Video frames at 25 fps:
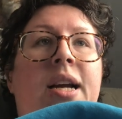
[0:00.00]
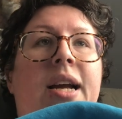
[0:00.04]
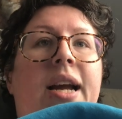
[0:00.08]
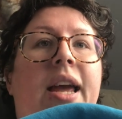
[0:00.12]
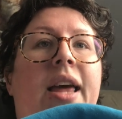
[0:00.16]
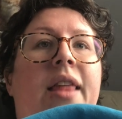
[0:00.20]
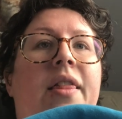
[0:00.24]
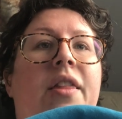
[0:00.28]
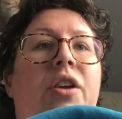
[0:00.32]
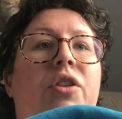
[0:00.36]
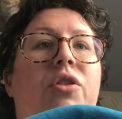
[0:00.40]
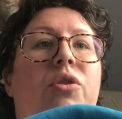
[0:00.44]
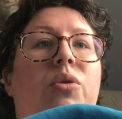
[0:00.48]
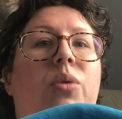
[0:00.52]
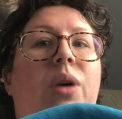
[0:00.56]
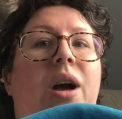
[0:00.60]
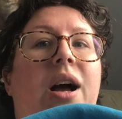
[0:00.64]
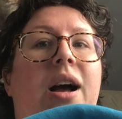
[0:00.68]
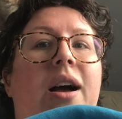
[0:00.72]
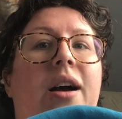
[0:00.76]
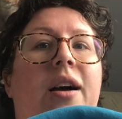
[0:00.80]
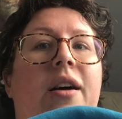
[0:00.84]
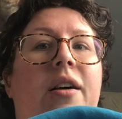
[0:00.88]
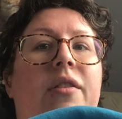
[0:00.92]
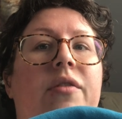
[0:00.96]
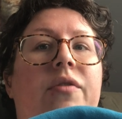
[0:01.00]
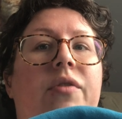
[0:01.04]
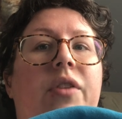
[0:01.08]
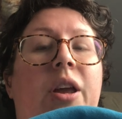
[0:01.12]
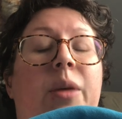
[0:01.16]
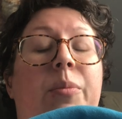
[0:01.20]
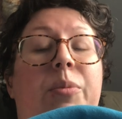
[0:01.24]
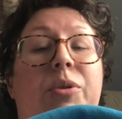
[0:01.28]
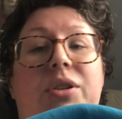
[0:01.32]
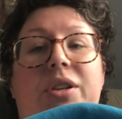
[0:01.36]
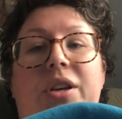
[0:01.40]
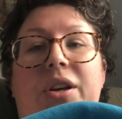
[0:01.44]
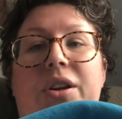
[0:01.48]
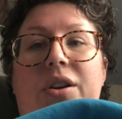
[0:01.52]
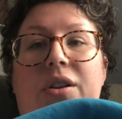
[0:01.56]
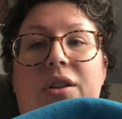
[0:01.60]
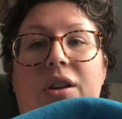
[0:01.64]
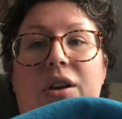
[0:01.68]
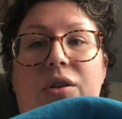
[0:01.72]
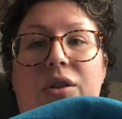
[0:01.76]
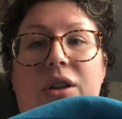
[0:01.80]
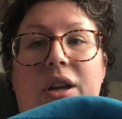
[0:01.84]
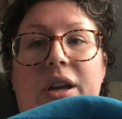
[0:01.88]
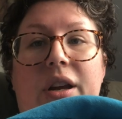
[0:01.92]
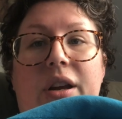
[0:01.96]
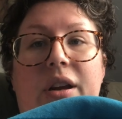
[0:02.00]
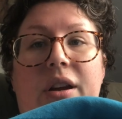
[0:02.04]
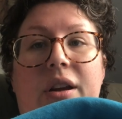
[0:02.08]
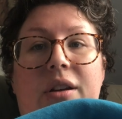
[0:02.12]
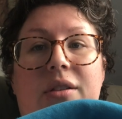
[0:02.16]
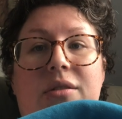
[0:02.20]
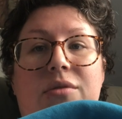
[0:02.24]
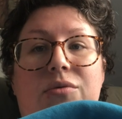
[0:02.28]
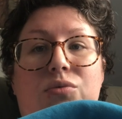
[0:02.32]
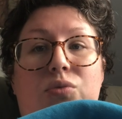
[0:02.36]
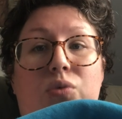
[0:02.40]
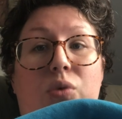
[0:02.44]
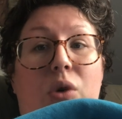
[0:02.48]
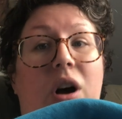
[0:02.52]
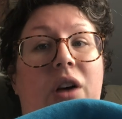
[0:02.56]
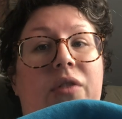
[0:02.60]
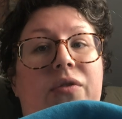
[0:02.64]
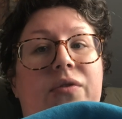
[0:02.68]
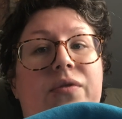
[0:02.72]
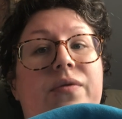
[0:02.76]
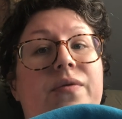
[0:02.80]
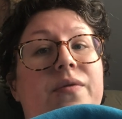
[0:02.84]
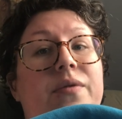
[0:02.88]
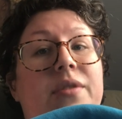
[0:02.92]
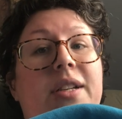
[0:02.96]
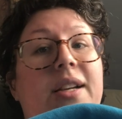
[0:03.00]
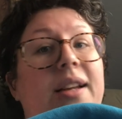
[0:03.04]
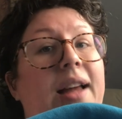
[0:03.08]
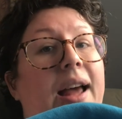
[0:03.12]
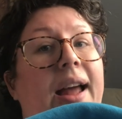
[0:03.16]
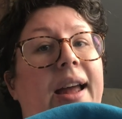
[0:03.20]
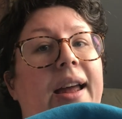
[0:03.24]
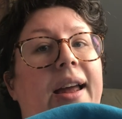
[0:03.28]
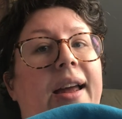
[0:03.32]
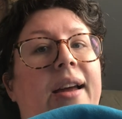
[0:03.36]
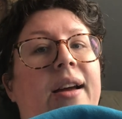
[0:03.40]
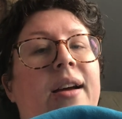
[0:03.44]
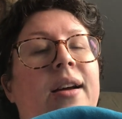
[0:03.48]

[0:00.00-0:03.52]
and then you have a particularly rough day.